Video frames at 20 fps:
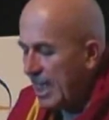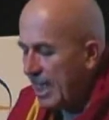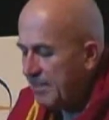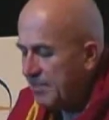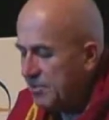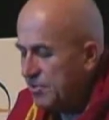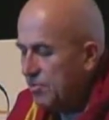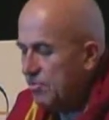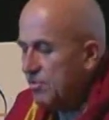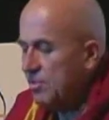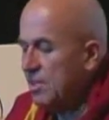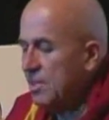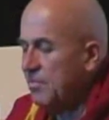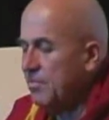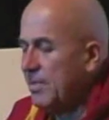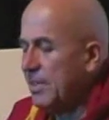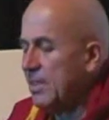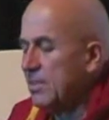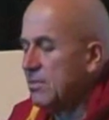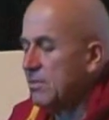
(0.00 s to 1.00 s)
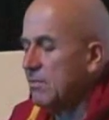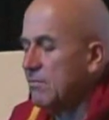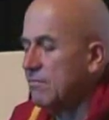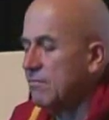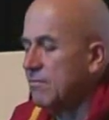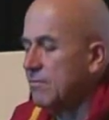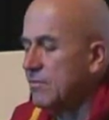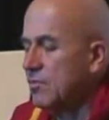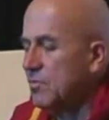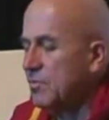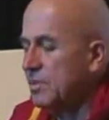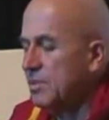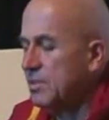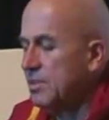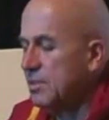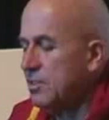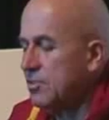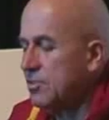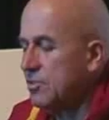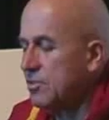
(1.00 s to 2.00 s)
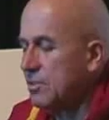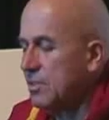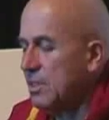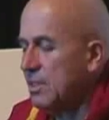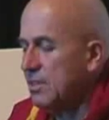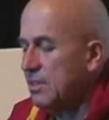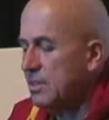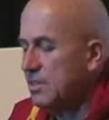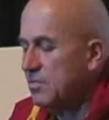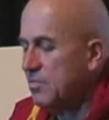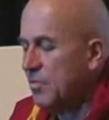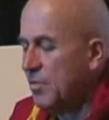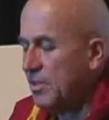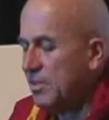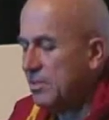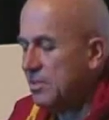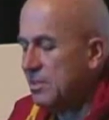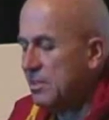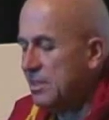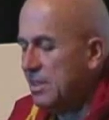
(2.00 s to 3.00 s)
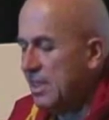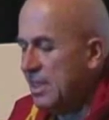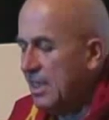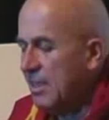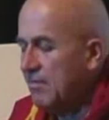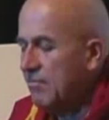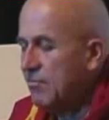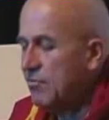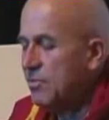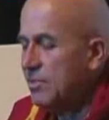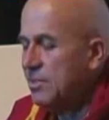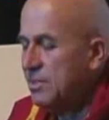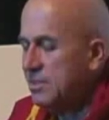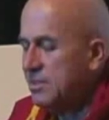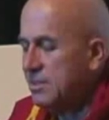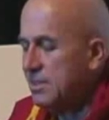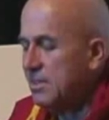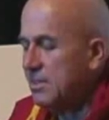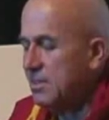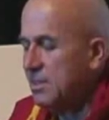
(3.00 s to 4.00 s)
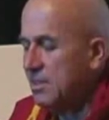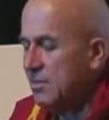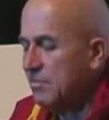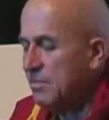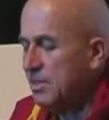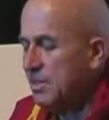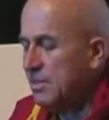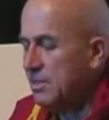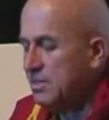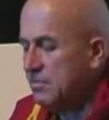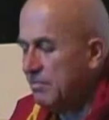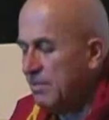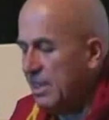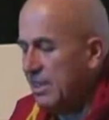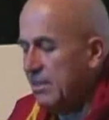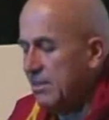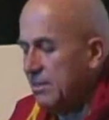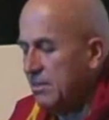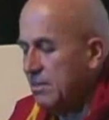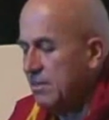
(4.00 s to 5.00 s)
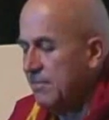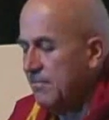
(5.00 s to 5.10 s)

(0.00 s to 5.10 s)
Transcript: absolutely part of human nature and it's present in every sentient being's mind.